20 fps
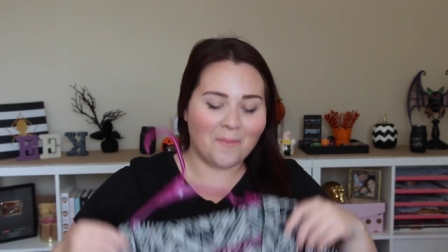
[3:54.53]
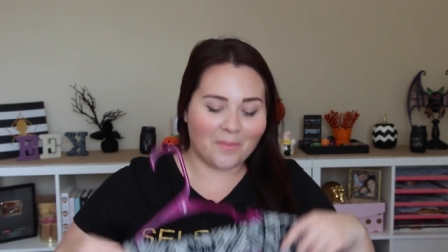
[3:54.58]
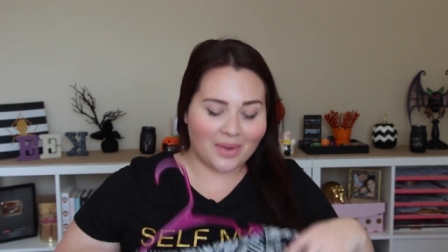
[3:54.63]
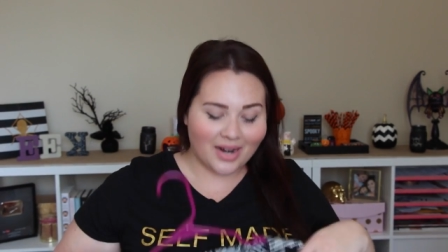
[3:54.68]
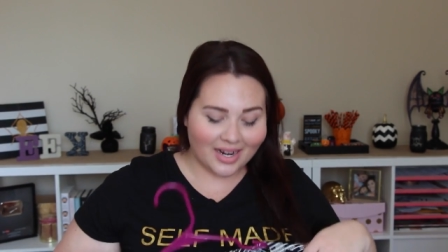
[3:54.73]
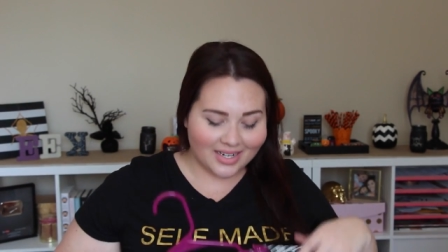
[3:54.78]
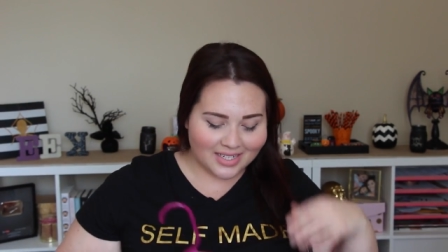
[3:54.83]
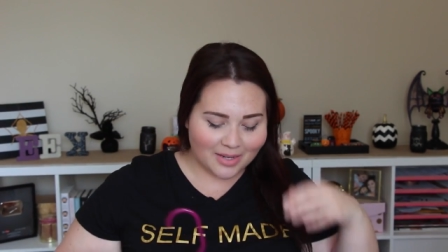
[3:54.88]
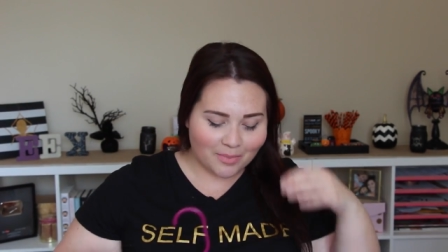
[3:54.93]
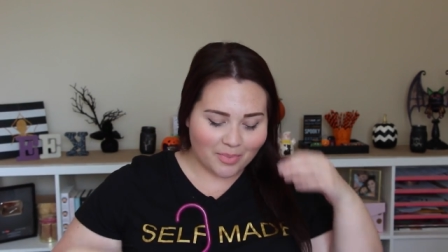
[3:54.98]

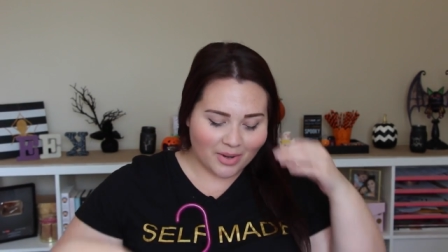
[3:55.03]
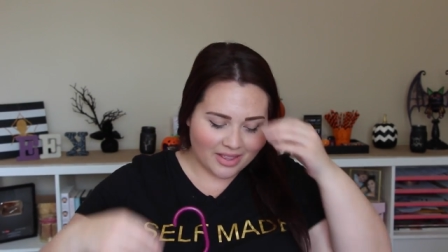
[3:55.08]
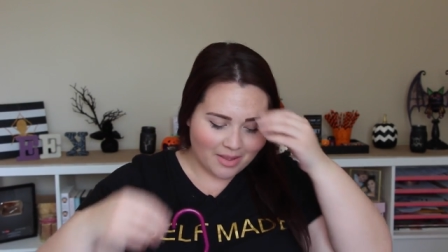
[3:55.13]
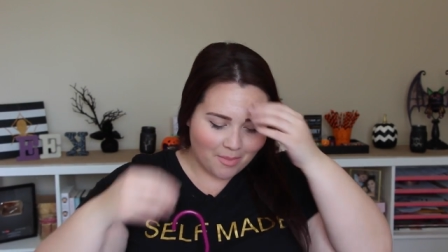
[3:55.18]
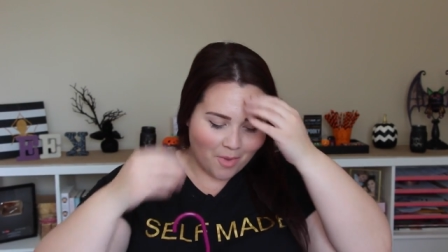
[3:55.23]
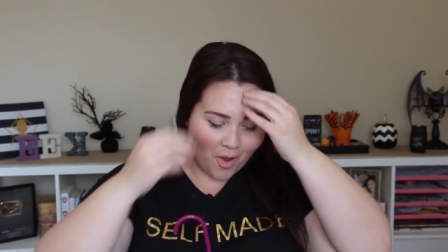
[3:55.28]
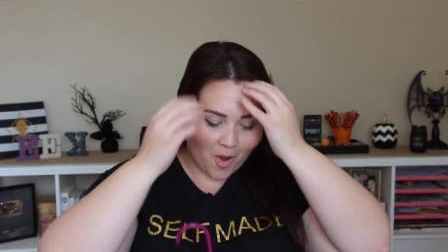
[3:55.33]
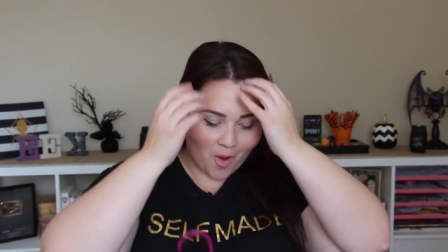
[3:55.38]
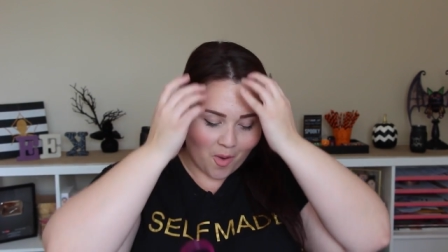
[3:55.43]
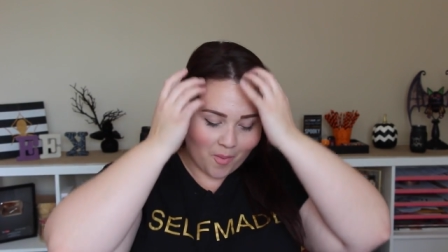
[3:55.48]
but I did bring
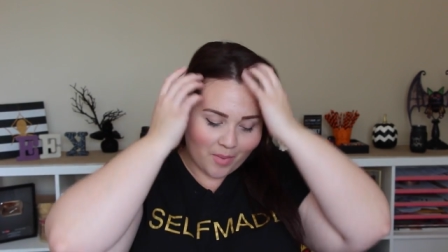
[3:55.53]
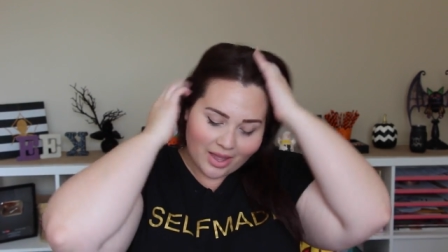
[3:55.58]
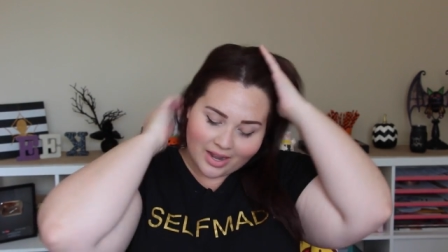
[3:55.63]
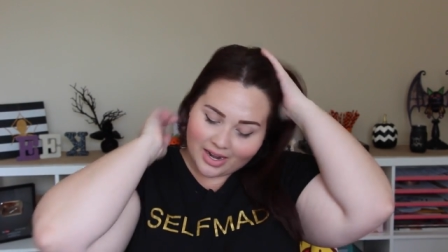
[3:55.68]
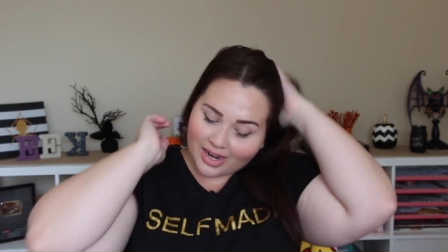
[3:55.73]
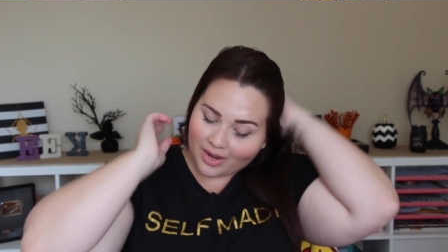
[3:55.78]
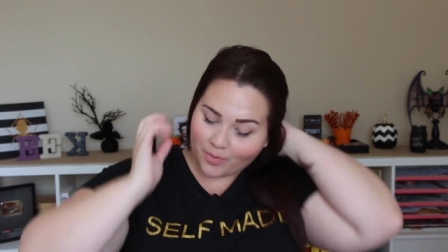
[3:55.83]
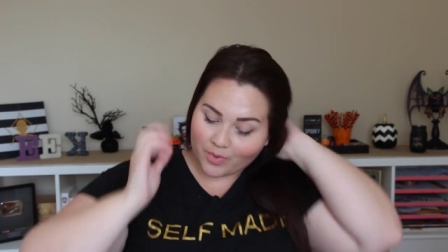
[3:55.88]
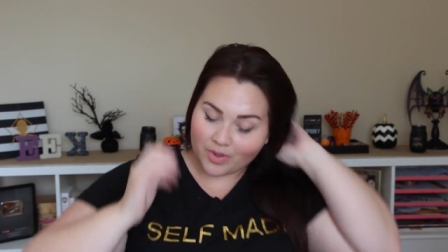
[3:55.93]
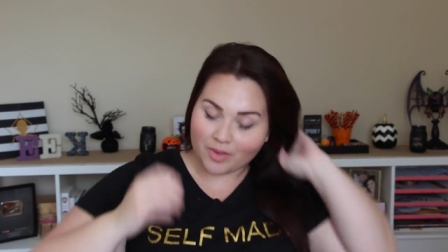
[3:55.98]
them home
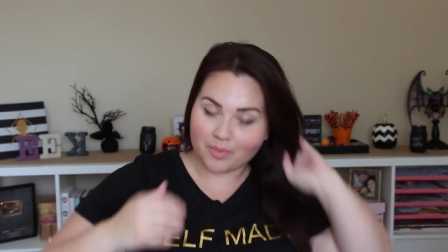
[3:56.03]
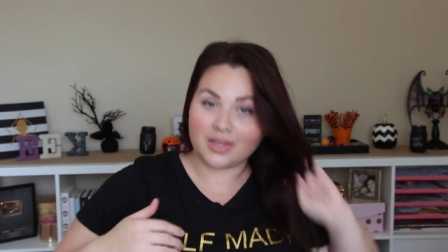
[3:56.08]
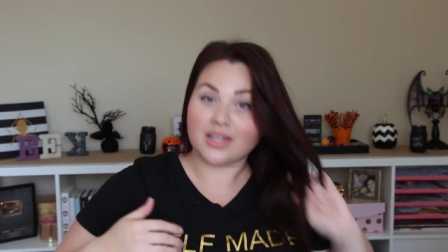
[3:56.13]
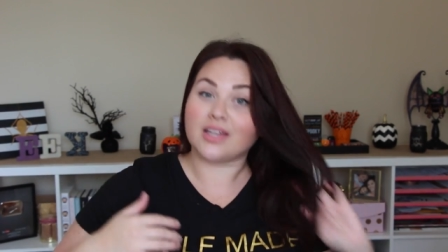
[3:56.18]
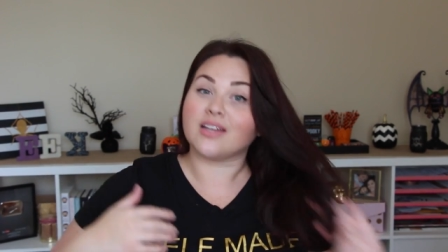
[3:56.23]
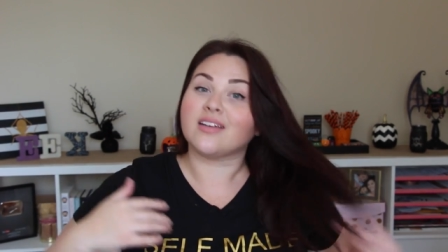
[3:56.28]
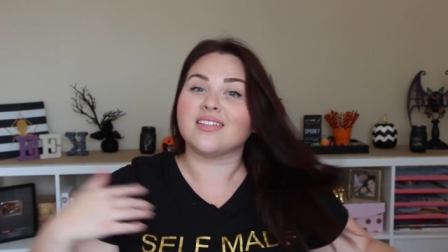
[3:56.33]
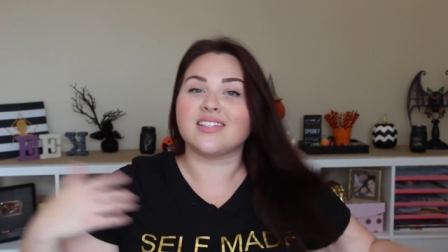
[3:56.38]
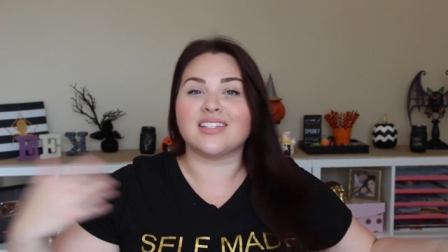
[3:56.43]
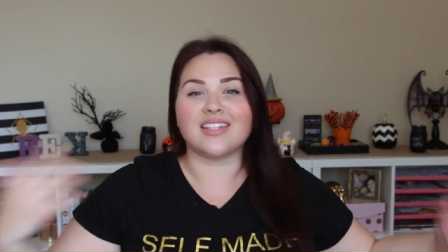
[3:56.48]
and I will
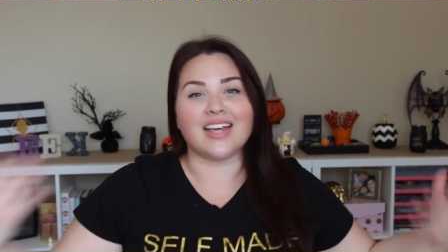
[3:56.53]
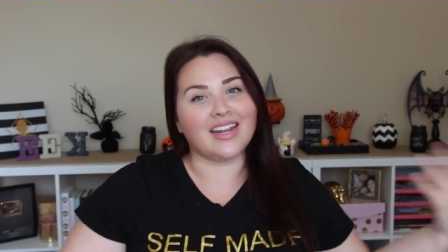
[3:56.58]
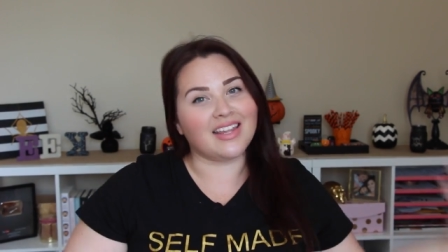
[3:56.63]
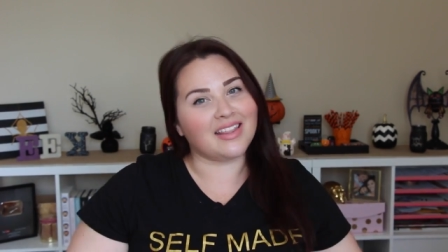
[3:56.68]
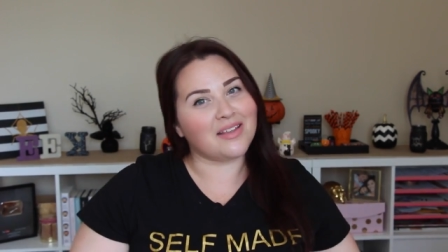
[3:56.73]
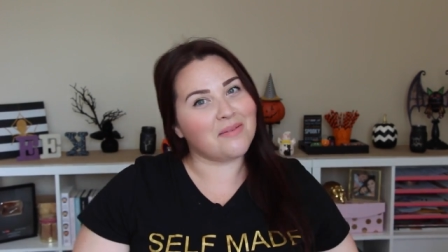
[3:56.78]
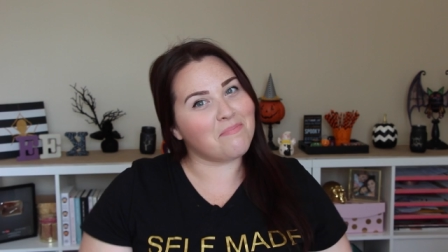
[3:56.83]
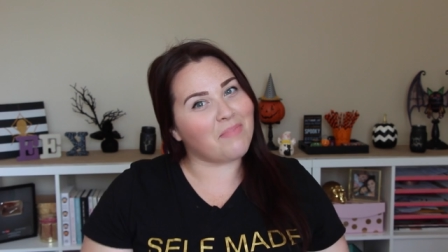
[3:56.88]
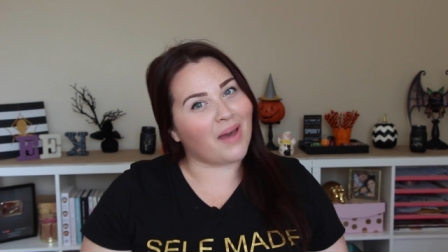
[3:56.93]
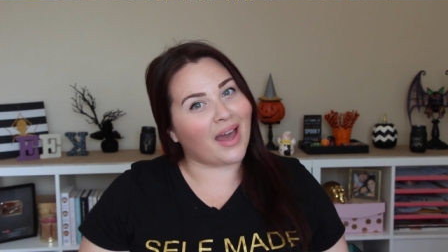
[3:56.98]
be
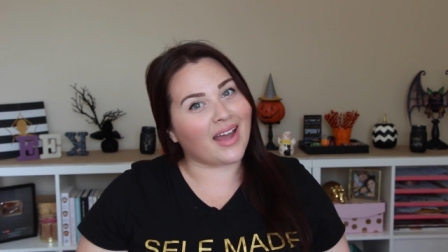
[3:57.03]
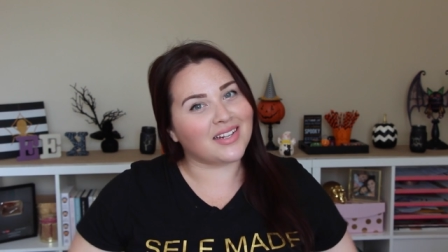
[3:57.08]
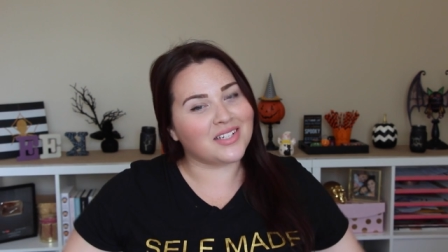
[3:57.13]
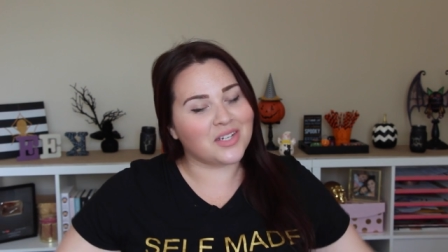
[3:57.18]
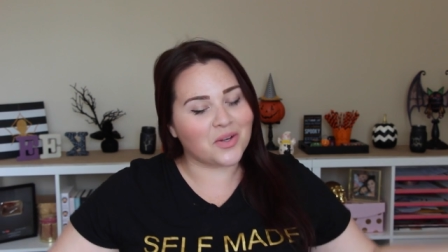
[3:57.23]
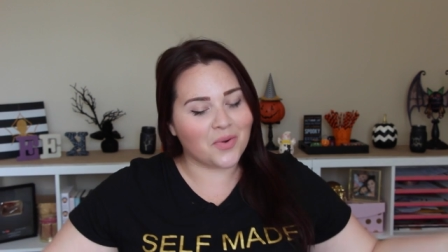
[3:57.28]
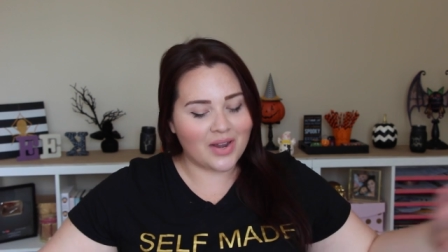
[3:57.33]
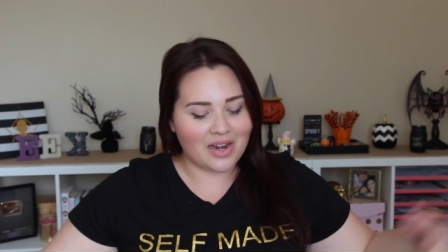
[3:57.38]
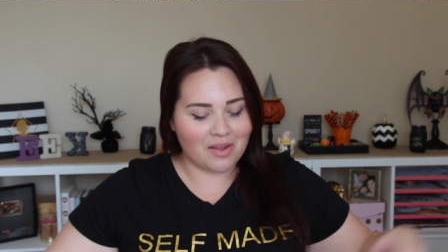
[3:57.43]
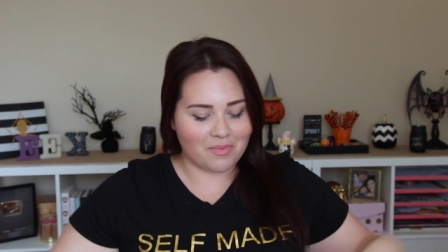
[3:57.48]
sending them back
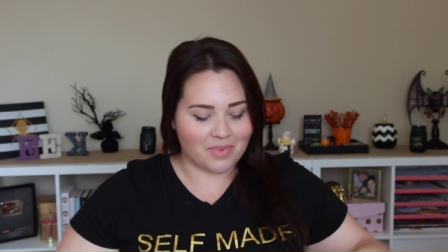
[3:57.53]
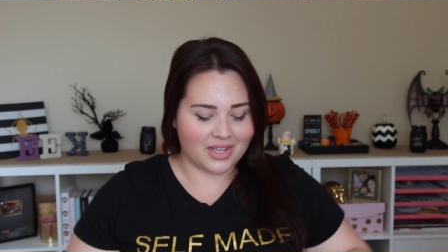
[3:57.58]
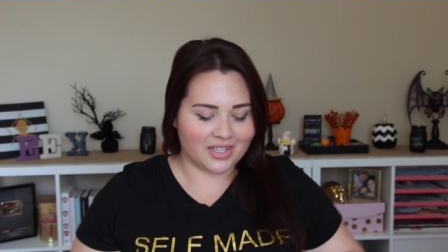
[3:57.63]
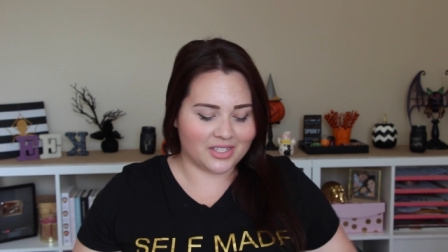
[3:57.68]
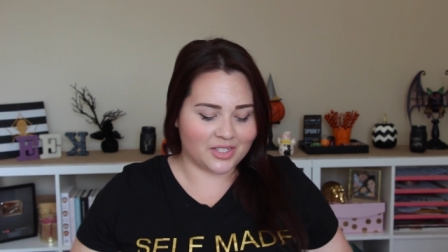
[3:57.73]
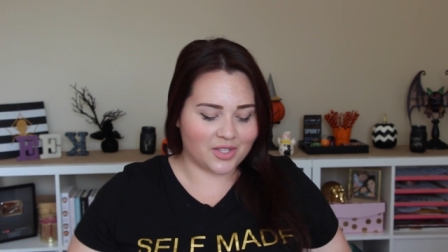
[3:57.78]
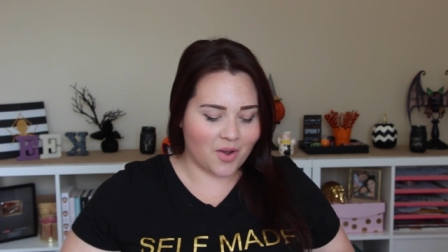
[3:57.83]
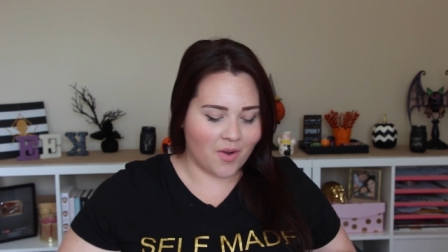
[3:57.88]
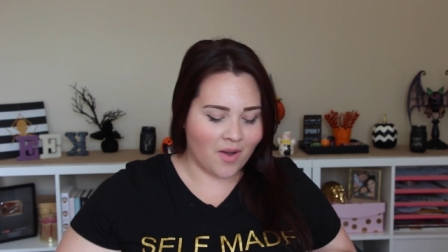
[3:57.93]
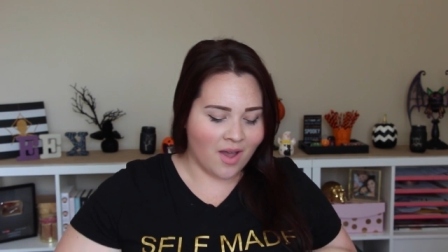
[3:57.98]
to Gwynnie Bee.
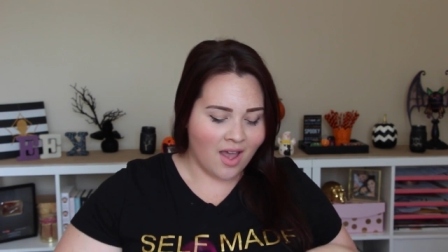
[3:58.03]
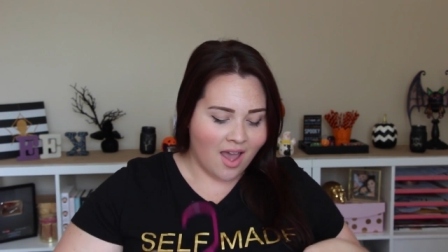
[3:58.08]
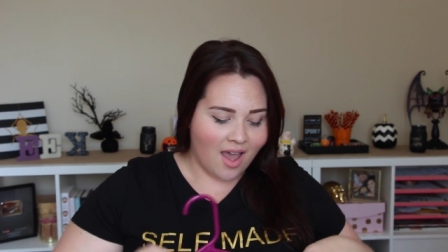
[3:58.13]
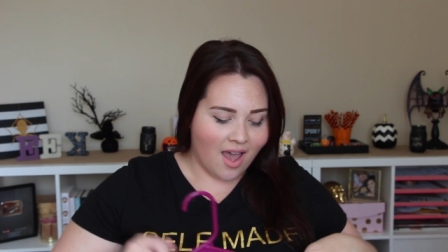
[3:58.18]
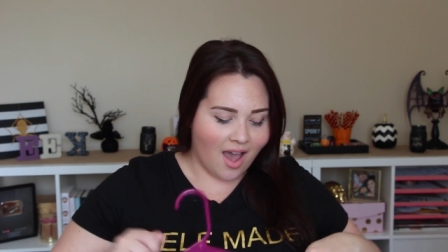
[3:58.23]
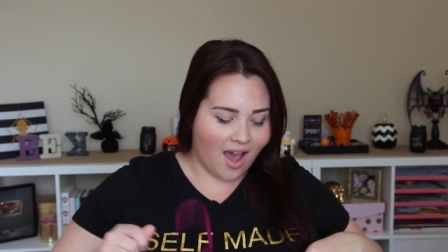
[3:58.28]
So